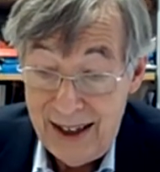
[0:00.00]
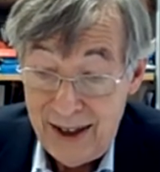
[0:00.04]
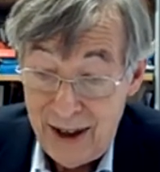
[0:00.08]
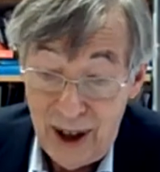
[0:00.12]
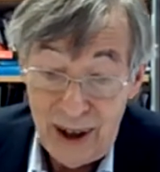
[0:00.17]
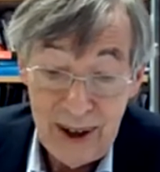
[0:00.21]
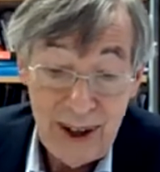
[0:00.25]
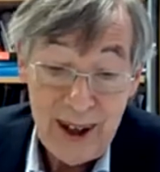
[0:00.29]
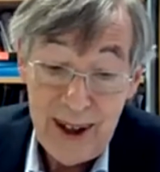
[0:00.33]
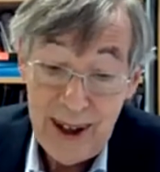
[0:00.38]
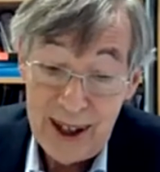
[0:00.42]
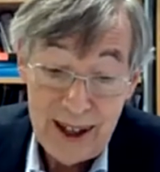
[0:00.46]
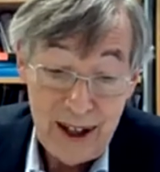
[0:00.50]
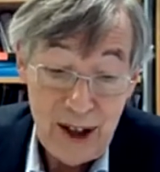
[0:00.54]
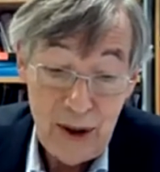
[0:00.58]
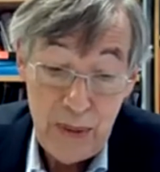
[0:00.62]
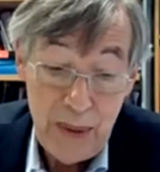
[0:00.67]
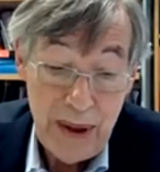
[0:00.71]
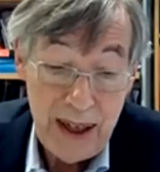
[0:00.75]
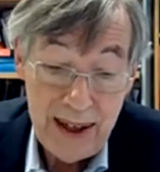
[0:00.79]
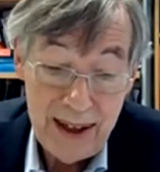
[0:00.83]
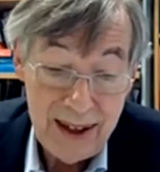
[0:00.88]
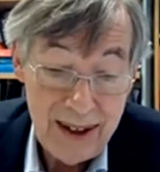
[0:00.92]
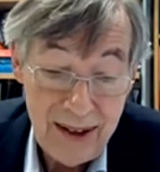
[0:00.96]
historical
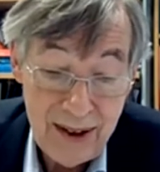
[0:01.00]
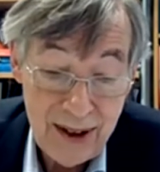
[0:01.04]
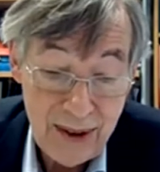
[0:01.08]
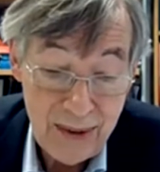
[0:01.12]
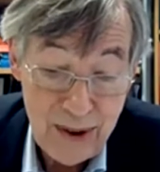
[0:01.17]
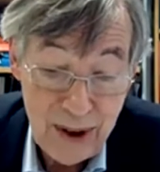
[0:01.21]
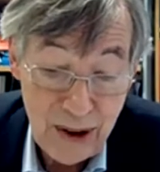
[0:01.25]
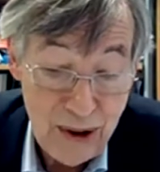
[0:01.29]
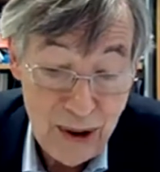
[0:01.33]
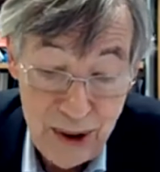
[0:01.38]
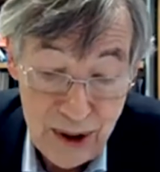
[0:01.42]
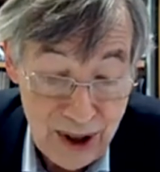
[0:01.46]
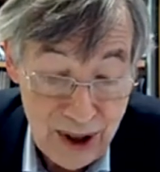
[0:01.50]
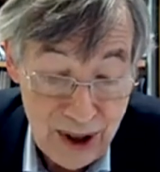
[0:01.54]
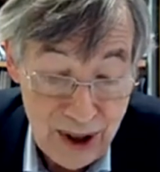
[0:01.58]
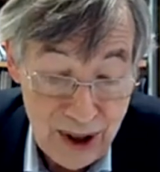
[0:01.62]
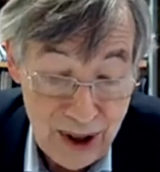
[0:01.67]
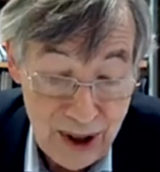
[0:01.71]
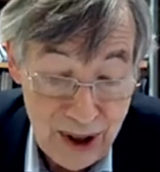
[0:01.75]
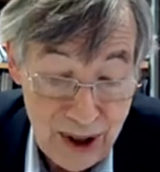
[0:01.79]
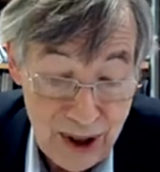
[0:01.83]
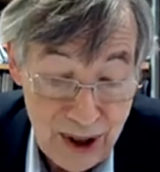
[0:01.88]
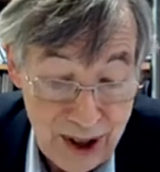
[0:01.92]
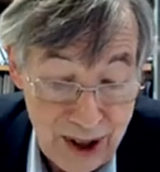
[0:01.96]
experience of the two
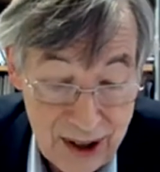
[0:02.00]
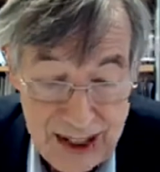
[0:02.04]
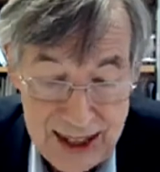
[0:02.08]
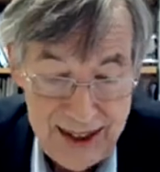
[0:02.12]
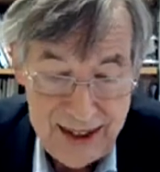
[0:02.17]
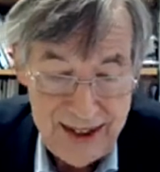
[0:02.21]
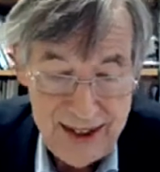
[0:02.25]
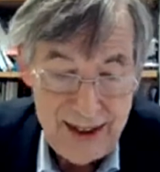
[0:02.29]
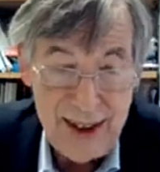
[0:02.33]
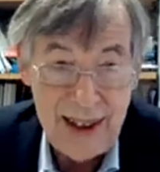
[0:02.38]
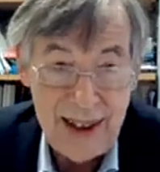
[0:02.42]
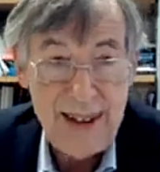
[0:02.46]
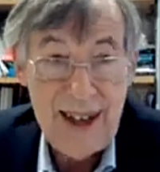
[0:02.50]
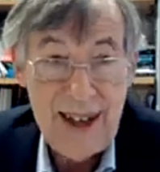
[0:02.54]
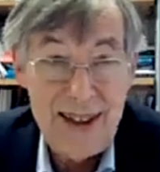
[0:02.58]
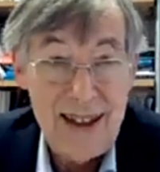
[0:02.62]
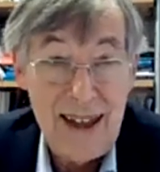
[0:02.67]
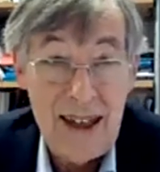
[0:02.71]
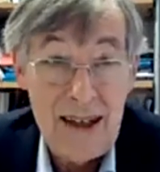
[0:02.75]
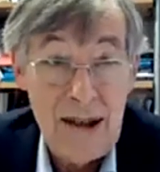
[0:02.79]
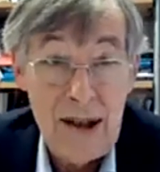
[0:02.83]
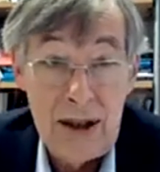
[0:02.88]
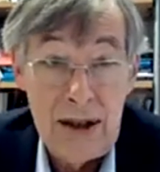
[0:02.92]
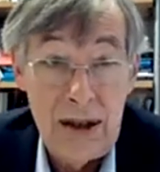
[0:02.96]
societies is not
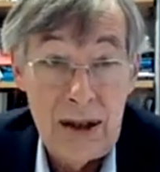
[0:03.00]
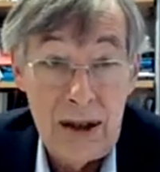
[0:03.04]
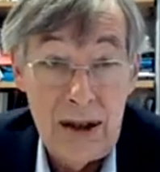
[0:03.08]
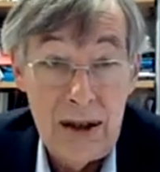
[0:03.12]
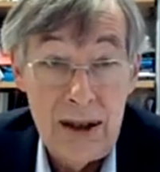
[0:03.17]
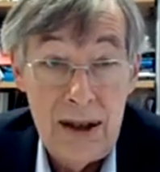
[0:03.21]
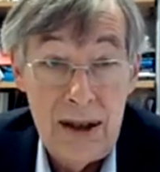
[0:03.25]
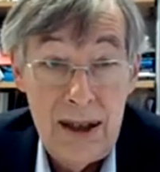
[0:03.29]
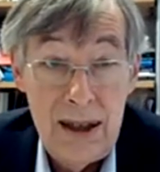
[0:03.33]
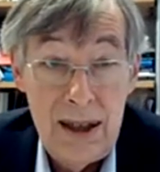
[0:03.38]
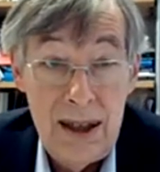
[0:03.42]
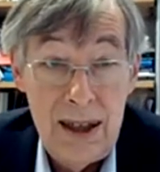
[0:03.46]
identical,